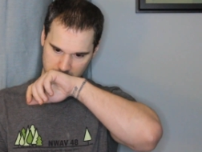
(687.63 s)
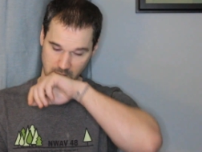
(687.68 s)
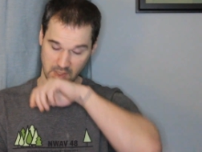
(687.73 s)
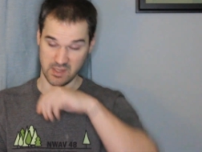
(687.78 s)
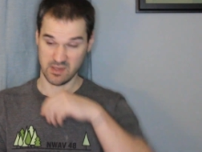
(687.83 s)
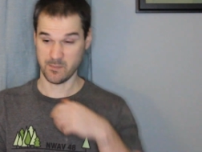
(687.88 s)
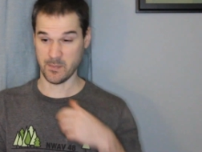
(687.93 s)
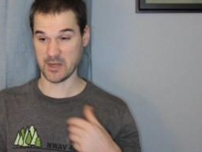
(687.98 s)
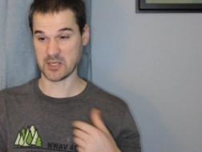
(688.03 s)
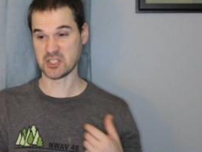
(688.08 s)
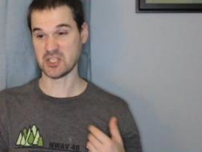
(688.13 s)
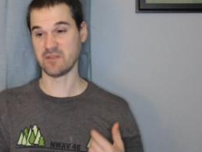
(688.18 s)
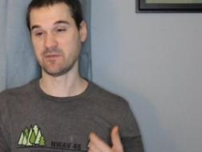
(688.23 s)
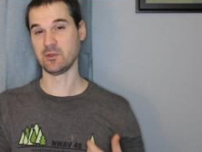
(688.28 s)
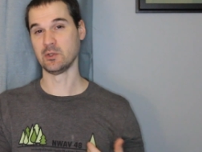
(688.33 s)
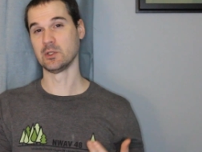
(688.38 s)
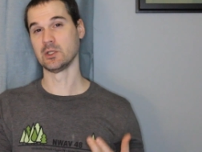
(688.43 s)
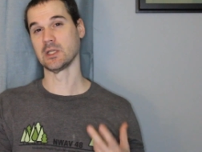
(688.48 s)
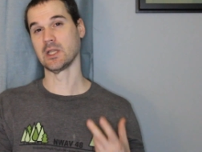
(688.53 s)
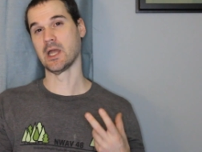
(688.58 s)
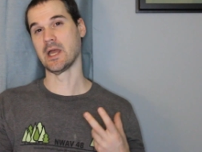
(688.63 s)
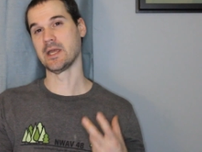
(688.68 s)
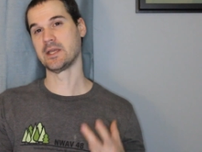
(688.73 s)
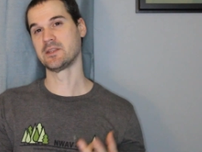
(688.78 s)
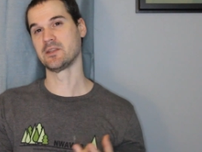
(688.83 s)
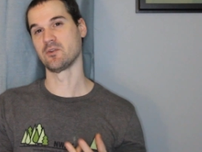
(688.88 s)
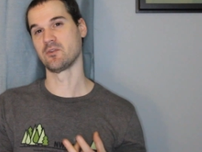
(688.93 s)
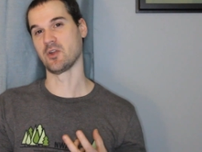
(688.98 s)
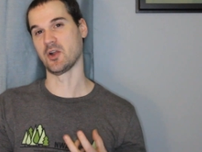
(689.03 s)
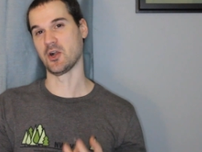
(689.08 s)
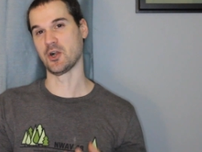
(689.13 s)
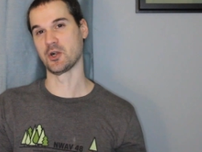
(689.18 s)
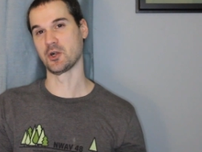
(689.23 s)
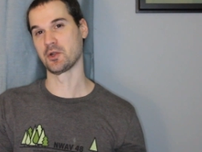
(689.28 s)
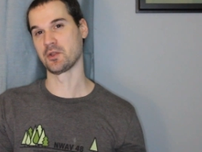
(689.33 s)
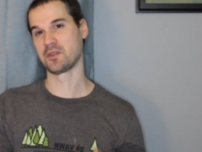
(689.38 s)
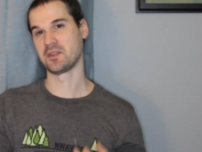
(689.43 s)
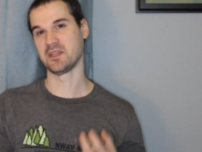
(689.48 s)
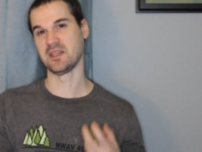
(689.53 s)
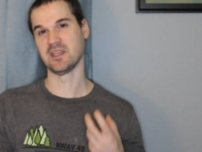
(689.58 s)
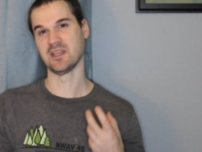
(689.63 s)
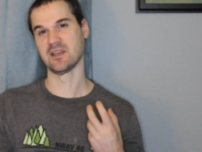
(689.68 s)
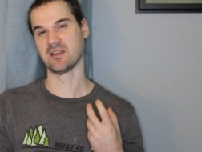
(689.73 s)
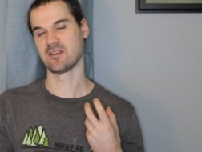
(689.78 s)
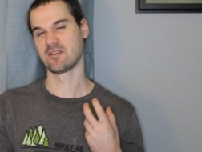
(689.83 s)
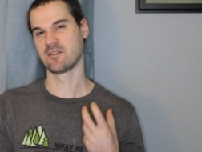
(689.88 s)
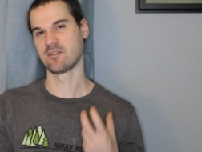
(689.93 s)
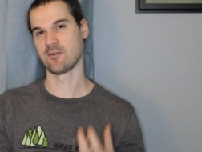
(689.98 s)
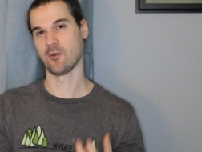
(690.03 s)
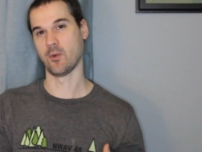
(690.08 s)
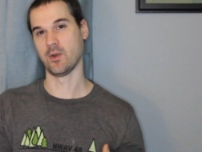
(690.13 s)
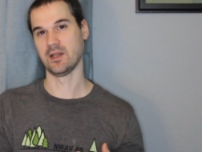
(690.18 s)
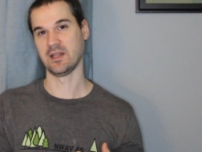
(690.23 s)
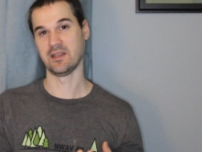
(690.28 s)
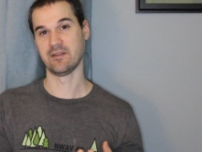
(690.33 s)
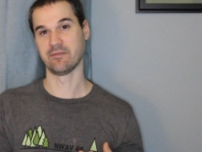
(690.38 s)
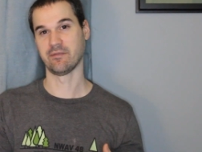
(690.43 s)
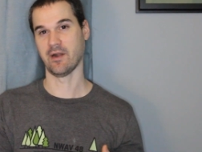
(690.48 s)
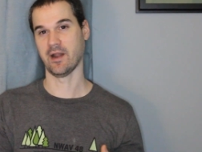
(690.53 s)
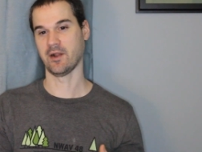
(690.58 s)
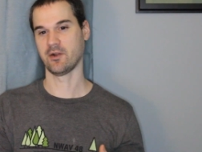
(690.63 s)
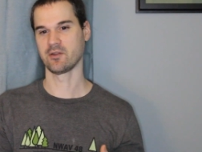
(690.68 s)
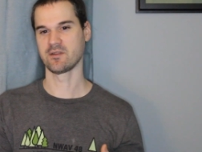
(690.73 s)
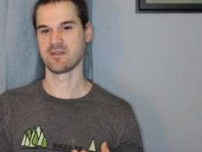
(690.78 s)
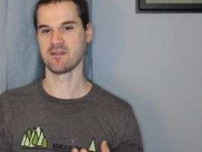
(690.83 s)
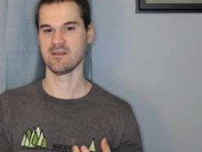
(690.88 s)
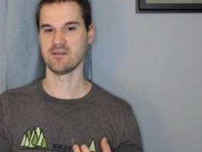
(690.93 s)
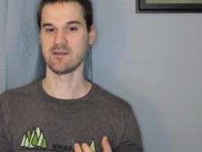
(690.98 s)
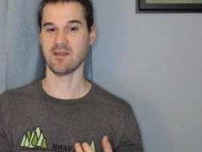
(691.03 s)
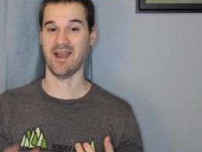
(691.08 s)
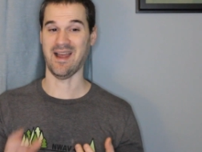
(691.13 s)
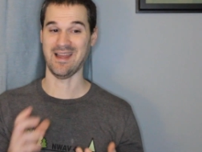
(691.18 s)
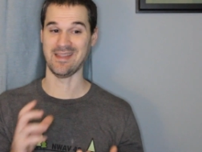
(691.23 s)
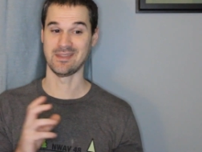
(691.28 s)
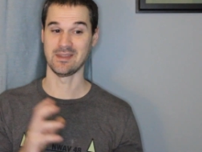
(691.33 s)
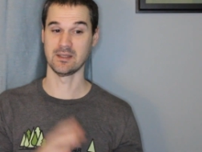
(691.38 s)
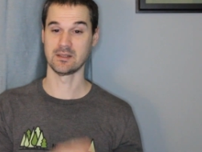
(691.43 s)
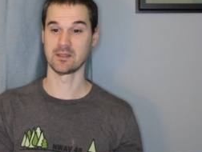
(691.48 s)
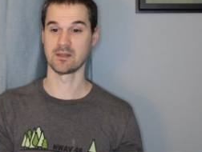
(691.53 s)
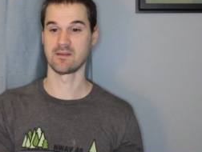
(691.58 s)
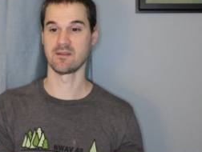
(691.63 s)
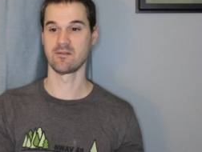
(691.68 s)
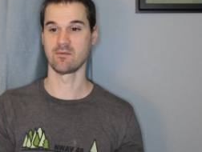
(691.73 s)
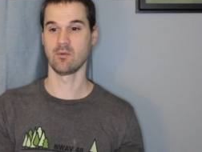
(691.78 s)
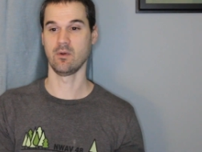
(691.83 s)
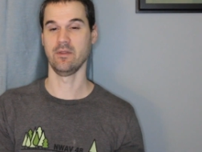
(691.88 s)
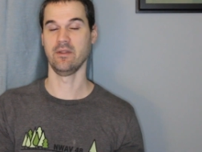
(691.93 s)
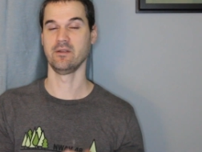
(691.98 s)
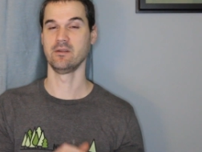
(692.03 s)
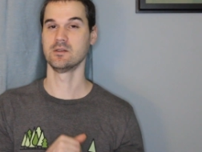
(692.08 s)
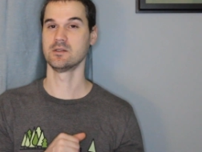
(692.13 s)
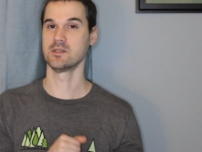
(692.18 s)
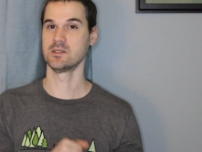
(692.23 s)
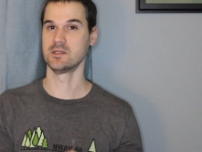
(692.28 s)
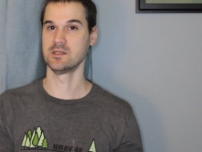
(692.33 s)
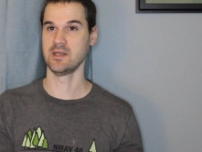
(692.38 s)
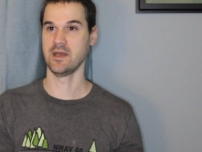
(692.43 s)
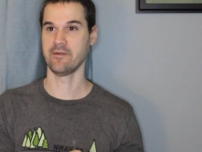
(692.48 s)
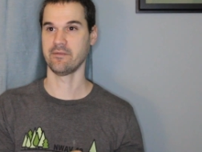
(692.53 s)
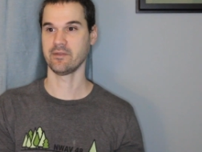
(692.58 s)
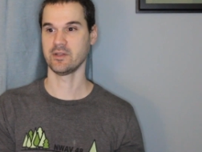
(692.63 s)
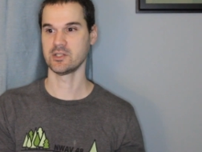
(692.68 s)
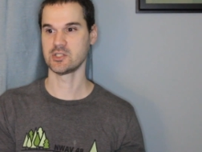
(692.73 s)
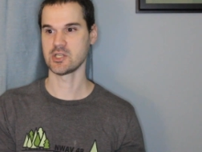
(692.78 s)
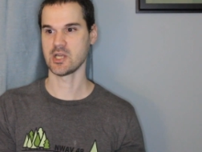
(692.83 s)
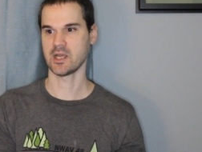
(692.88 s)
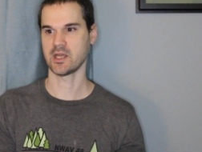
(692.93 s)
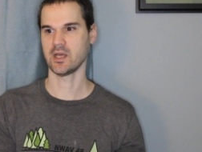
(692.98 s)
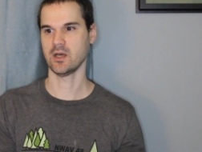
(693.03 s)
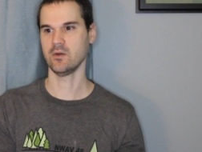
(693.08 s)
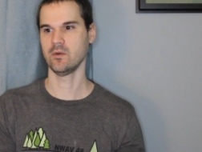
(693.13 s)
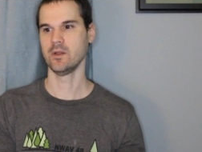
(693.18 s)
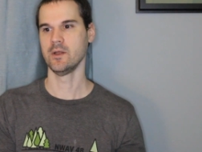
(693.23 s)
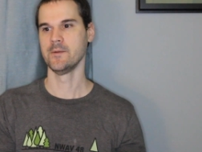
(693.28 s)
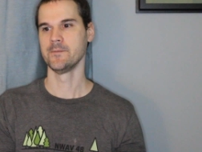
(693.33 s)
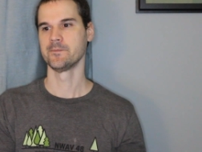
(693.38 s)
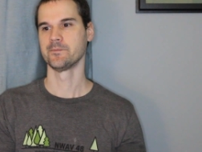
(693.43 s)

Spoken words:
especially if you like those earthy, soily fragrances. I think this is one that you should definitely check out.